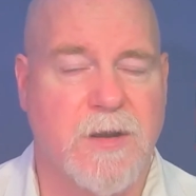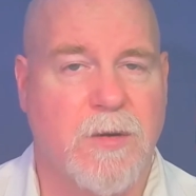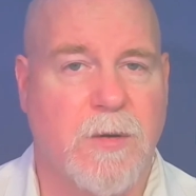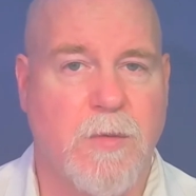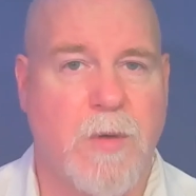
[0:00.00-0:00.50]

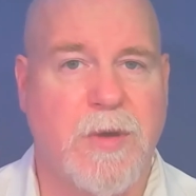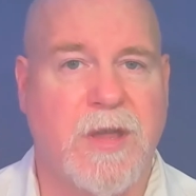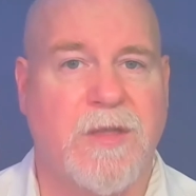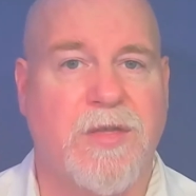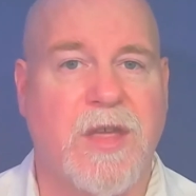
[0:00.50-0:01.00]
or what we
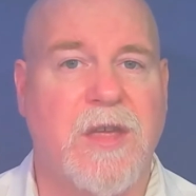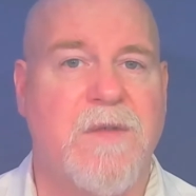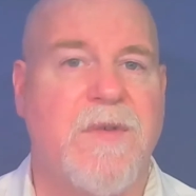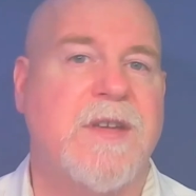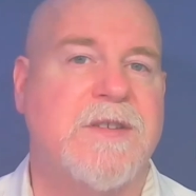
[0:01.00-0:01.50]
can think
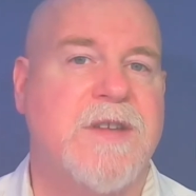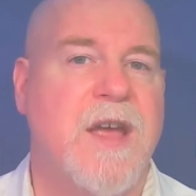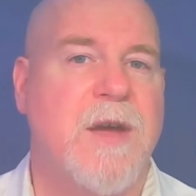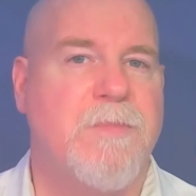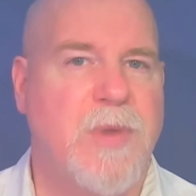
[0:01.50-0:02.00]
of as
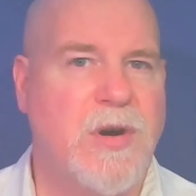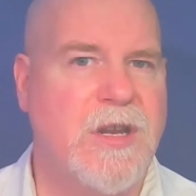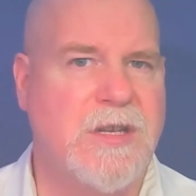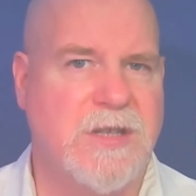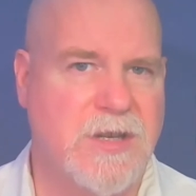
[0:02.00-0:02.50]

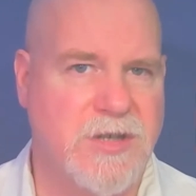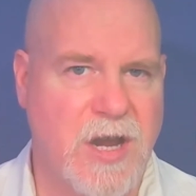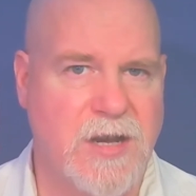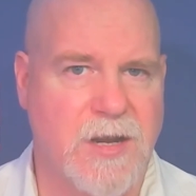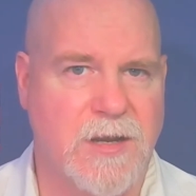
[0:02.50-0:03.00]
Bernie's
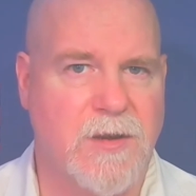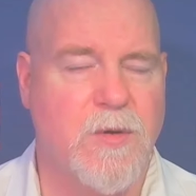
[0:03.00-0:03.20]
agenda